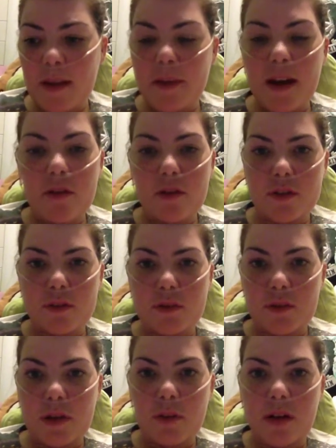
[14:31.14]
out of hospital
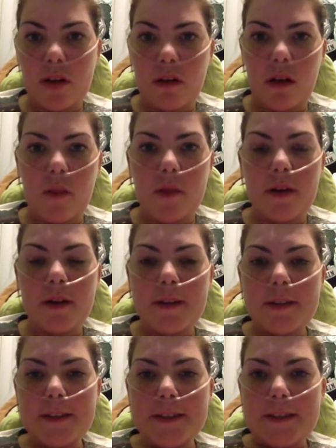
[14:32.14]
a little bit longer. But
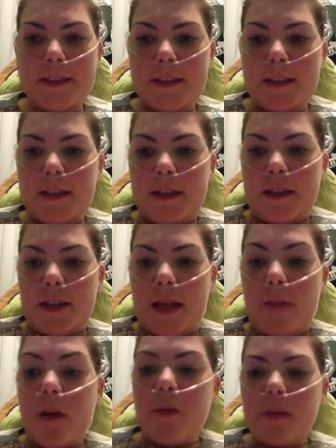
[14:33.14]
at the
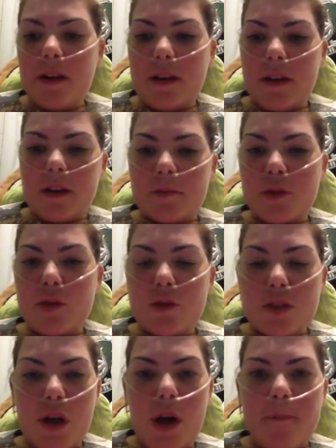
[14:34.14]
moment, short
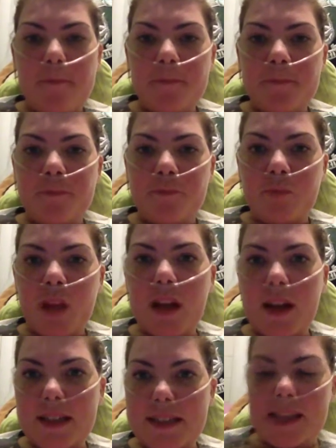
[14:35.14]
term,
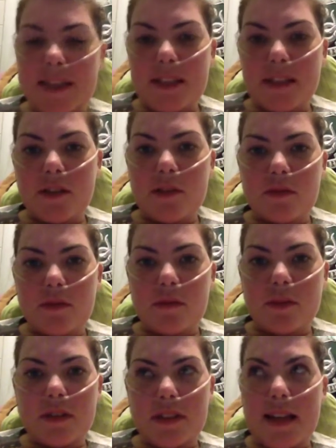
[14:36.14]
like I said, it's
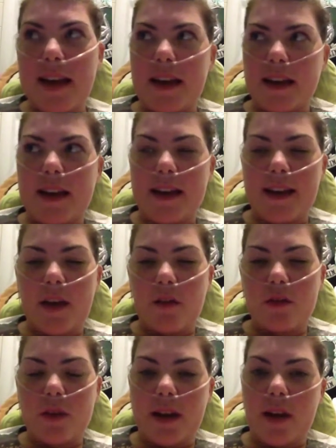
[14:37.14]
technically now the
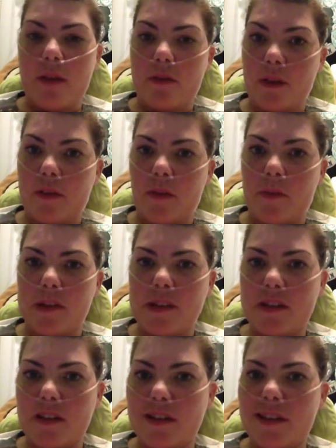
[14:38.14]
20th of November,
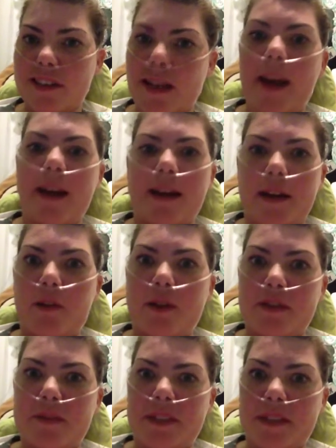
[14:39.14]
so it's technically
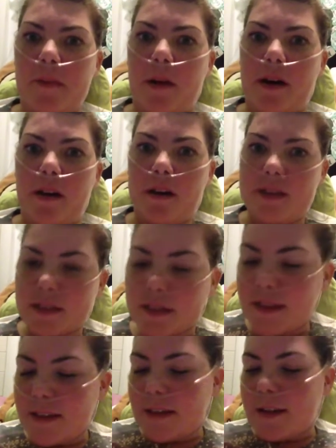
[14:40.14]
Christmas in my eyes.
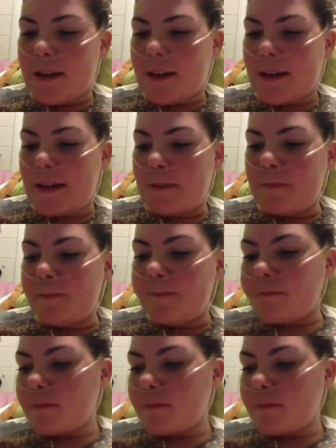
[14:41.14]
I'm